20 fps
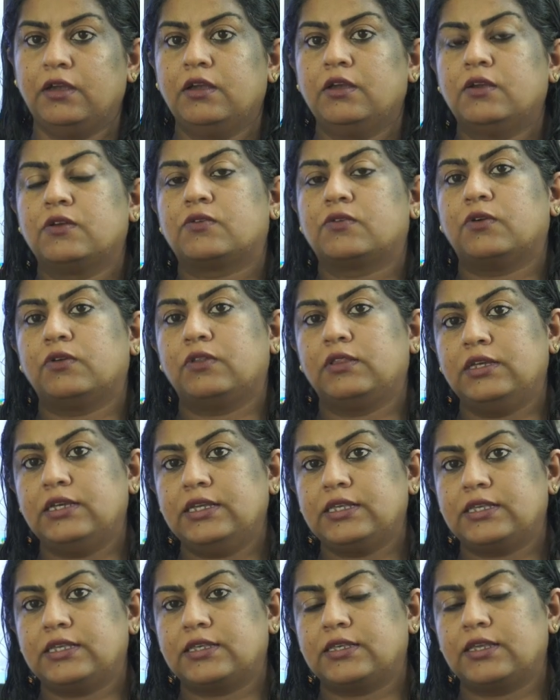So
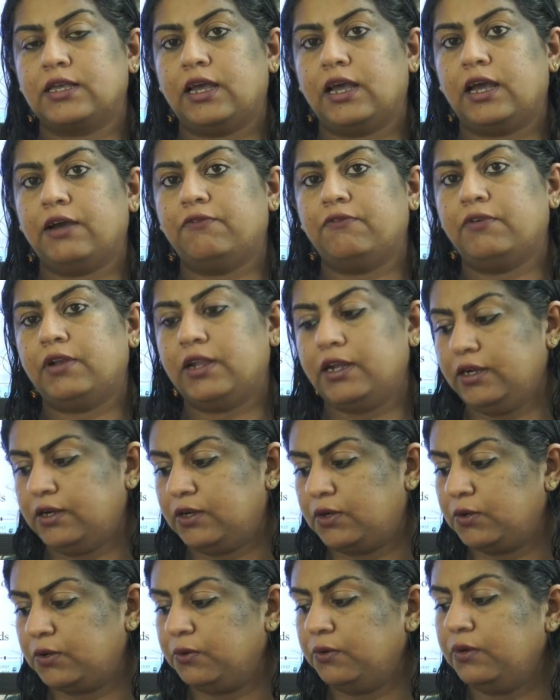this have
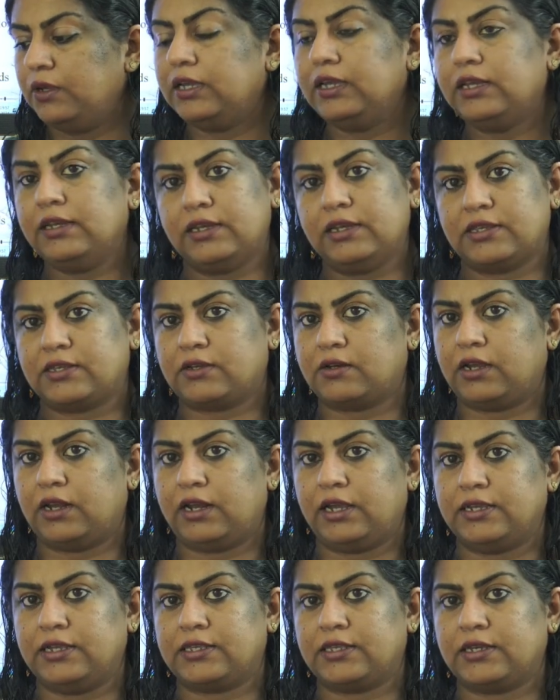led to
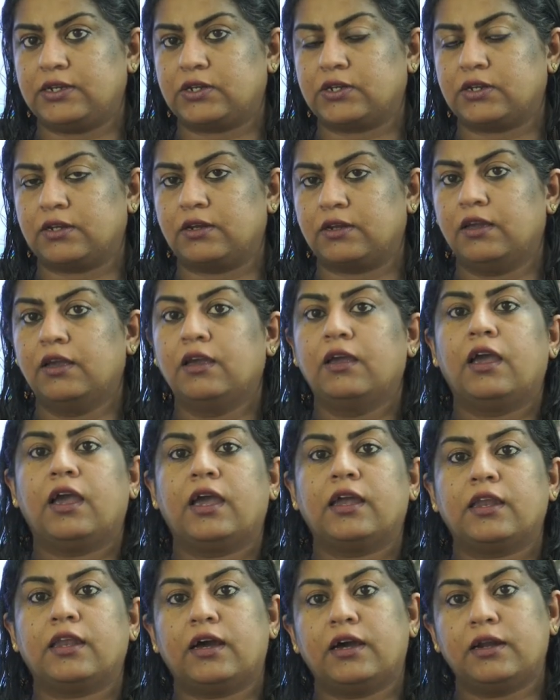industrialization
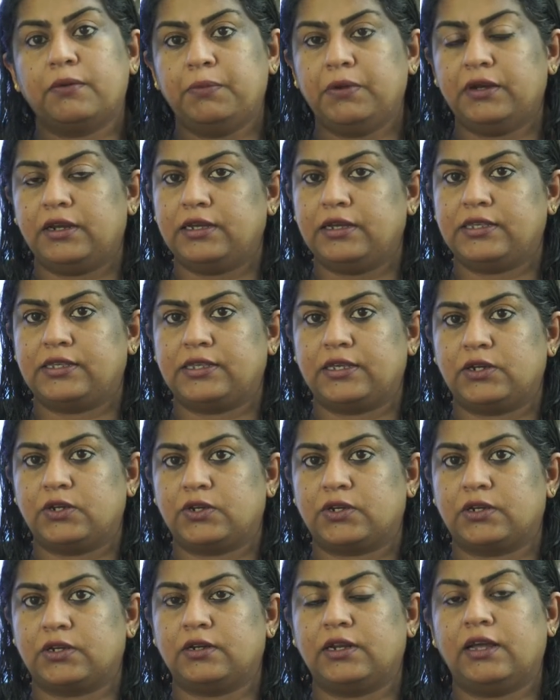and
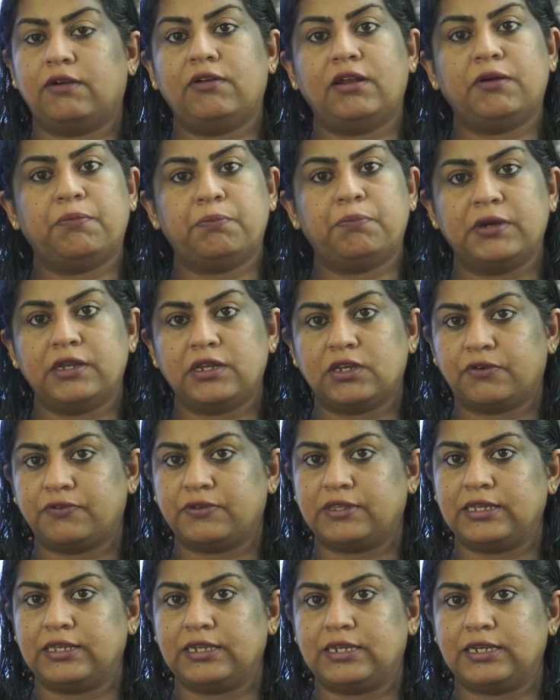urbanization, development of
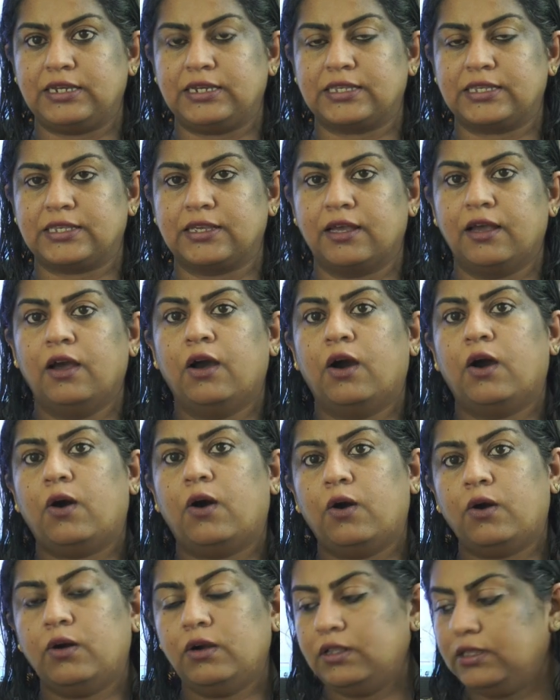cities.
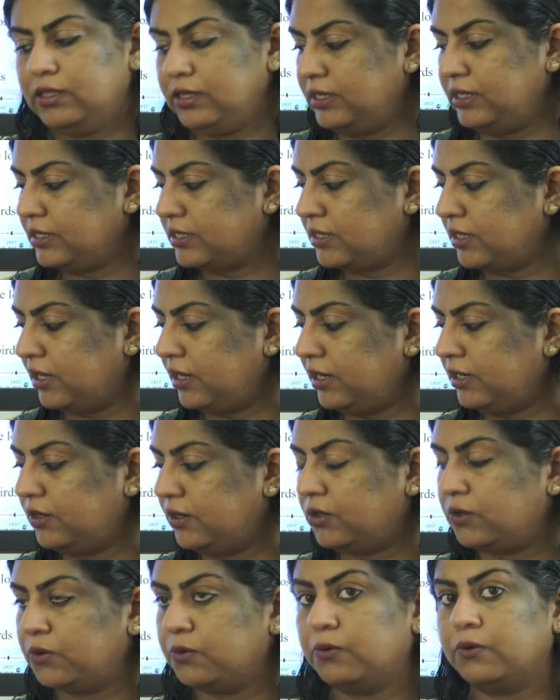All these
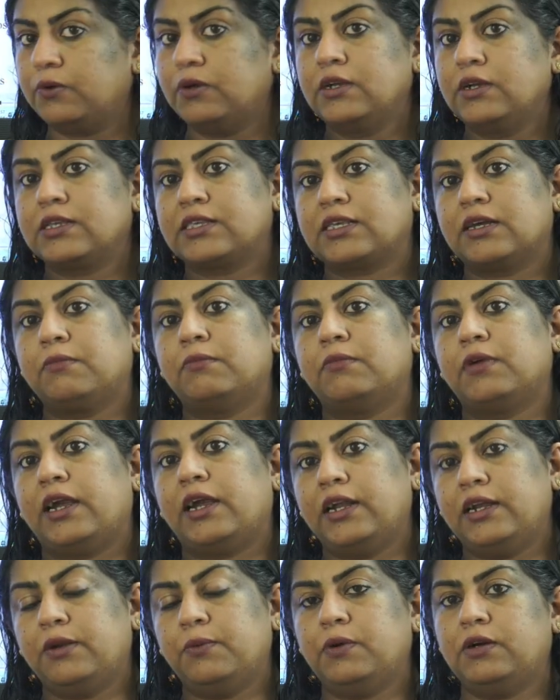led to some
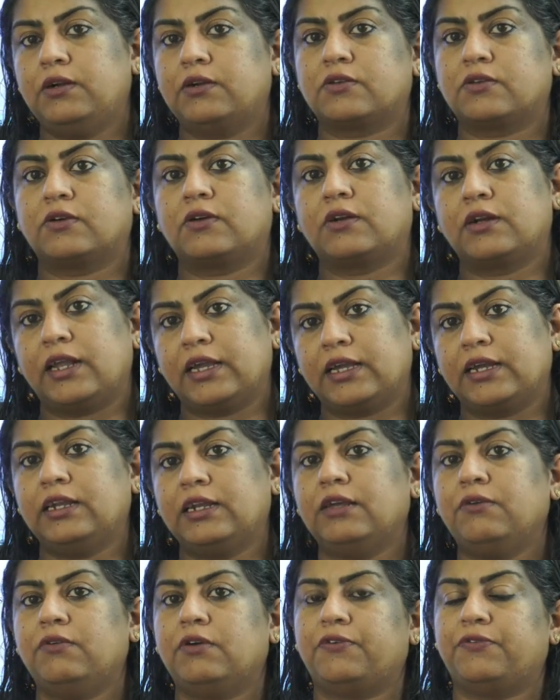adverse or
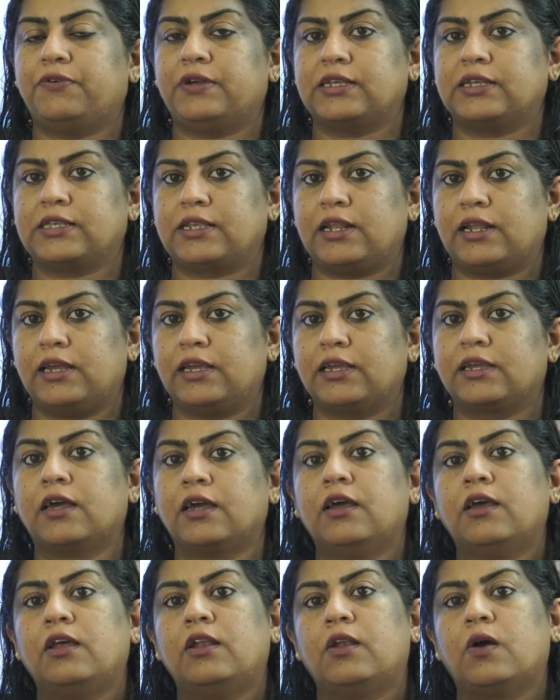negative effects
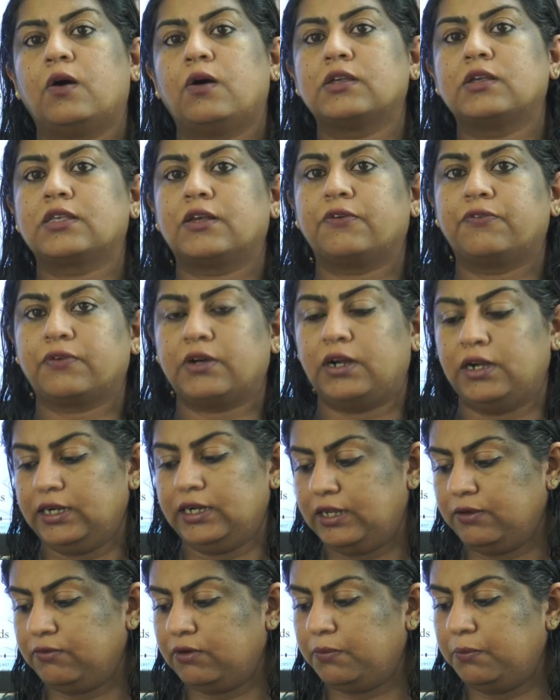like loss of
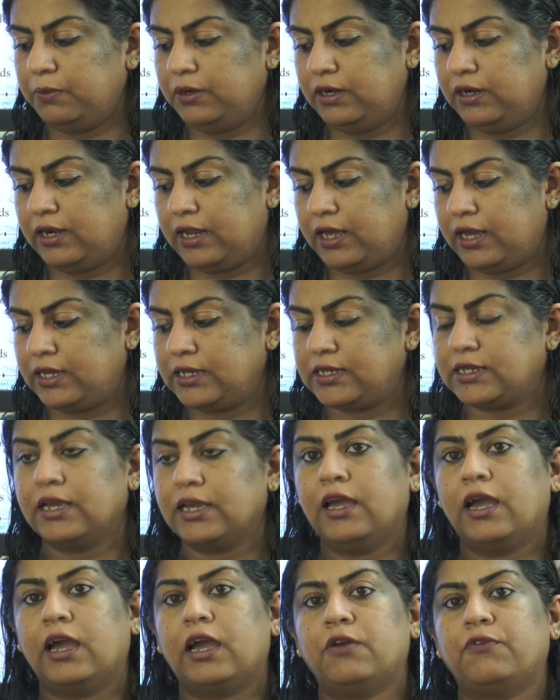cultivable land
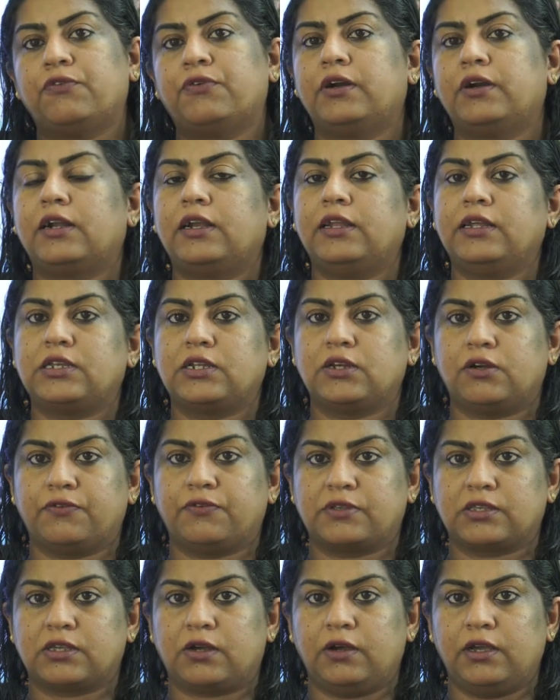and fertility of
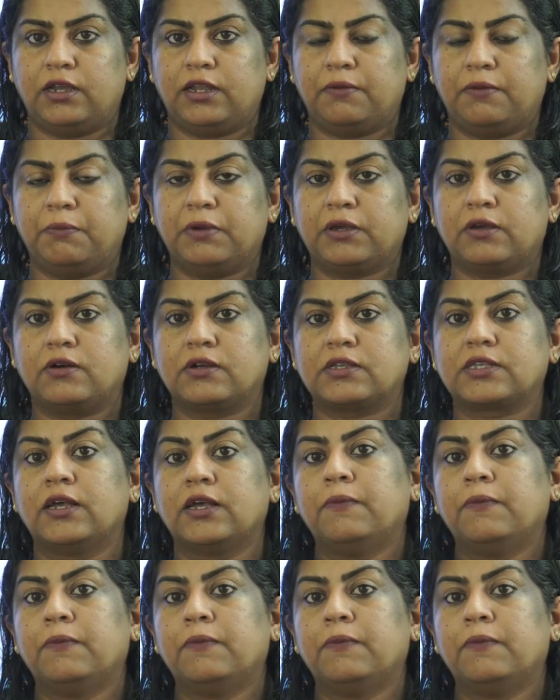soil, because